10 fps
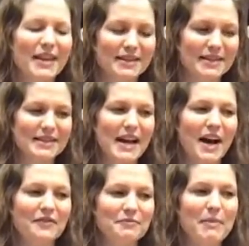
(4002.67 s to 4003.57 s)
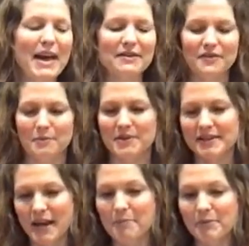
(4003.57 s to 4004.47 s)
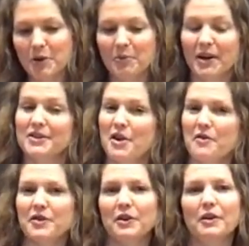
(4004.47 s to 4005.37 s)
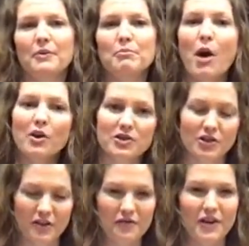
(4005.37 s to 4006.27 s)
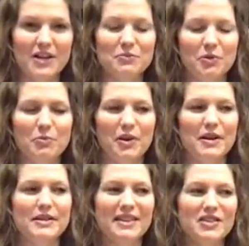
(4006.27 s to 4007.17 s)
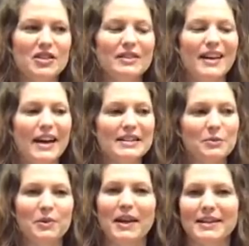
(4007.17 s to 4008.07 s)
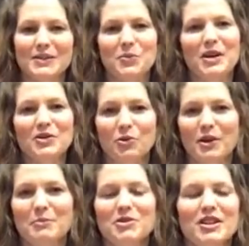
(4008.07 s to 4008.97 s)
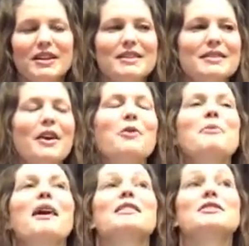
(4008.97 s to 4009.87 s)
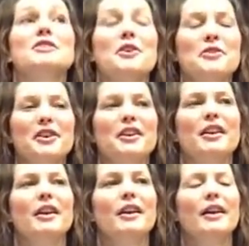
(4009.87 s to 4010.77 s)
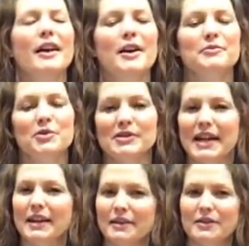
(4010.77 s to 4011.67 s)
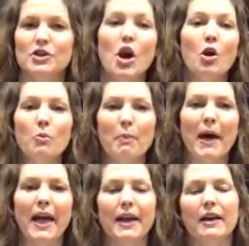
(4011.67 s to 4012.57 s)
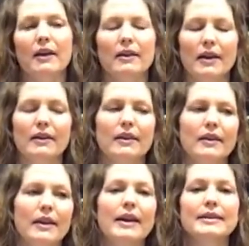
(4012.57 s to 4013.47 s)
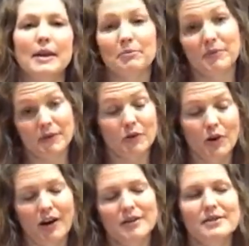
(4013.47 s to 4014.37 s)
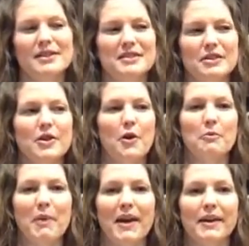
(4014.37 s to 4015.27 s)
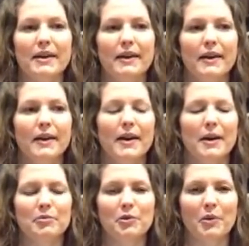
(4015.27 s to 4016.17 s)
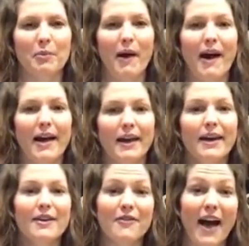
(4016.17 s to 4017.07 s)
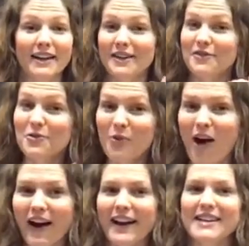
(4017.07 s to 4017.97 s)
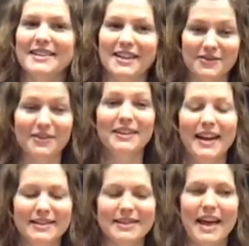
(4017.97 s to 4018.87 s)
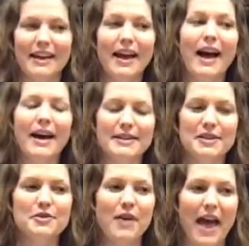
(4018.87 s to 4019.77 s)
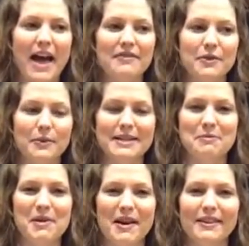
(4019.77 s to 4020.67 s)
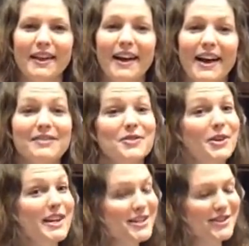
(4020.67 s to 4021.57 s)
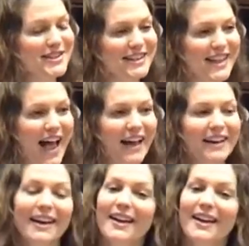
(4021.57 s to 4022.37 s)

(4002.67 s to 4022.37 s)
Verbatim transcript: stuff made from some blueberries over mostly fresh blueberries, and then she lines it with like sweetened cream cheese. Oh man, it's so good. So it's like a no-bake, except the crust. It's a no-bake blueberry pie. In fact, if you want, I just realized that I do have the recipe online. If you're interested in that,